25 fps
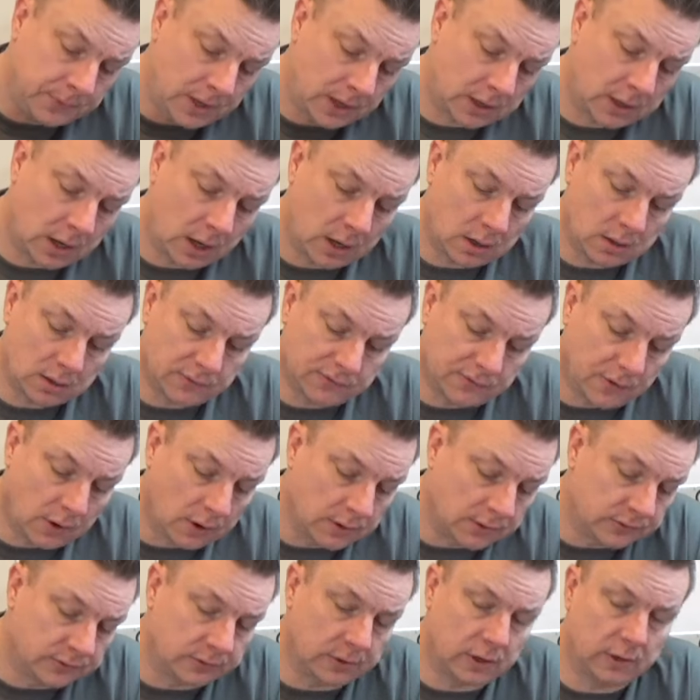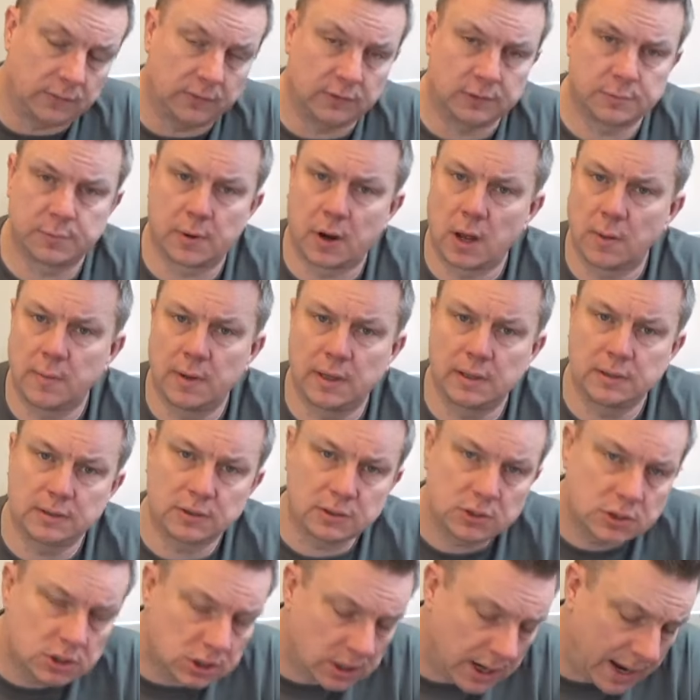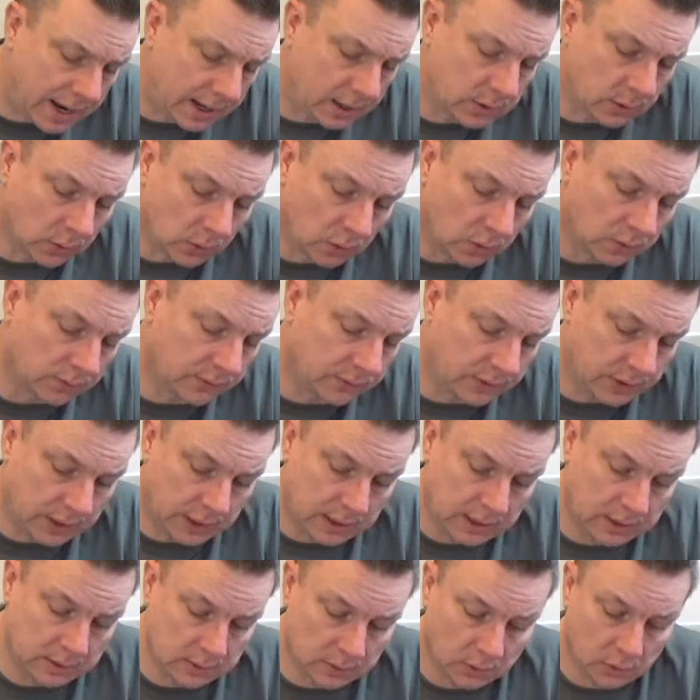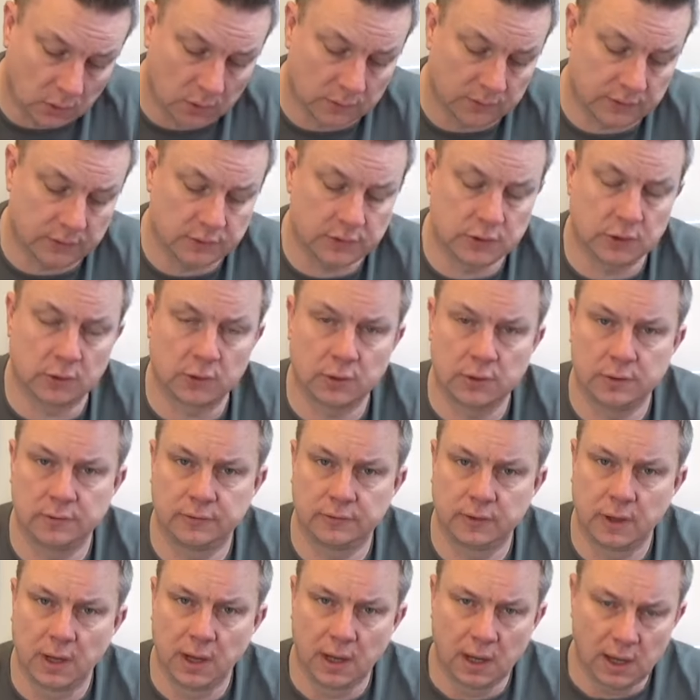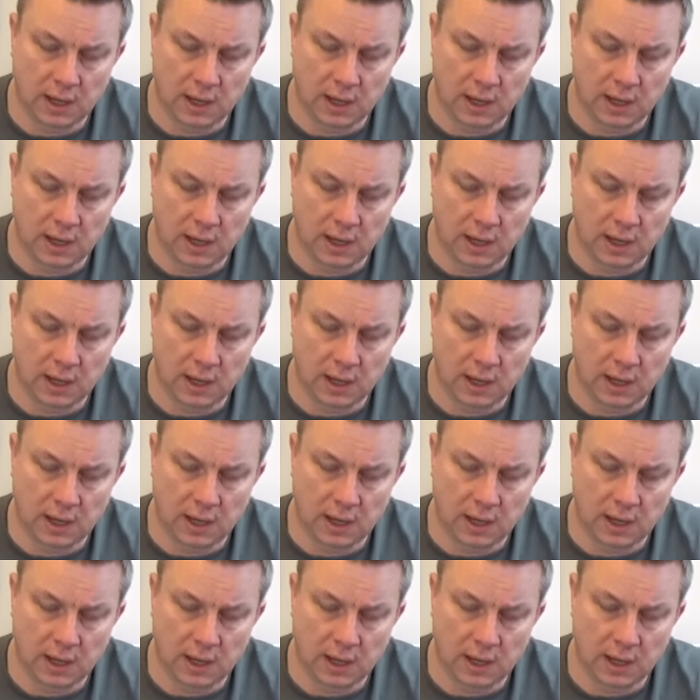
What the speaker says: coat of fine surface primer, check all of the joints,